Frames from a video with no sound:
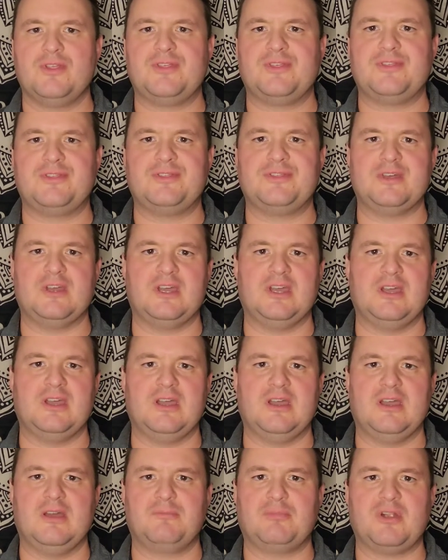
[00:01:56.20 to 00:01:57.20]
with
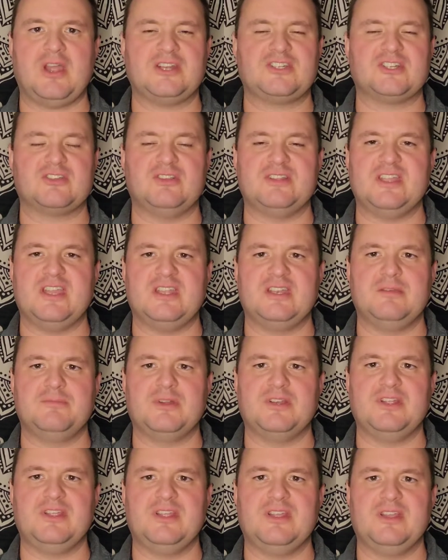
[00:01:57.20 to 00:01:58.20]
practically
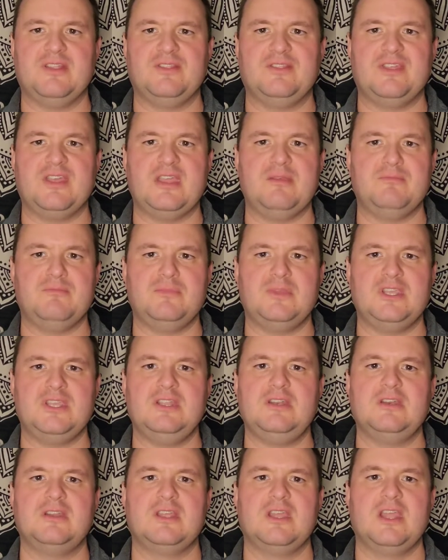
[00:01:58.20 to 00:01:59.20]
anybody they
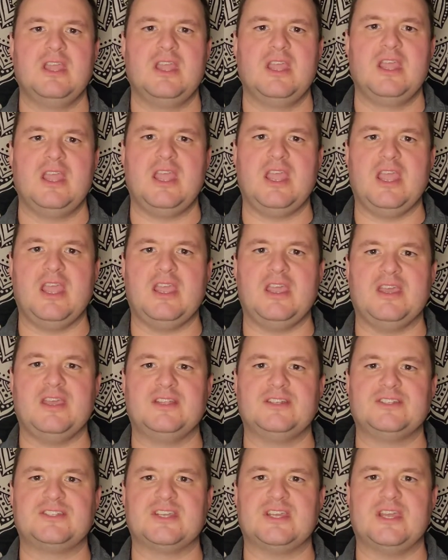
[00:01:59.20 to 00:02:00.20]
meet
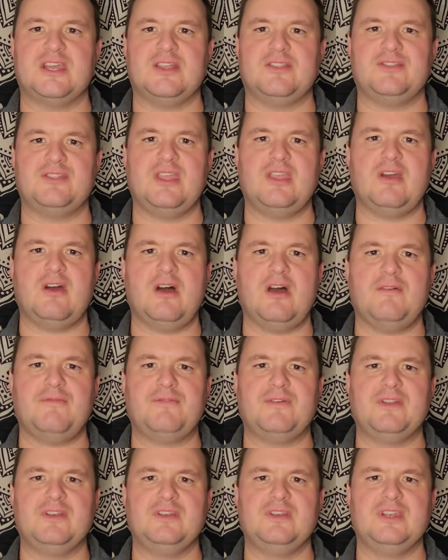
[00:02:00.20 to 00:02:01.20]
and uh, they
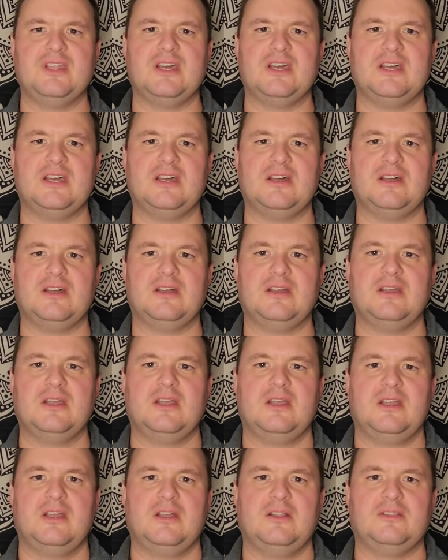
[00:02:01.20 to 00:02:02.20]
often uh,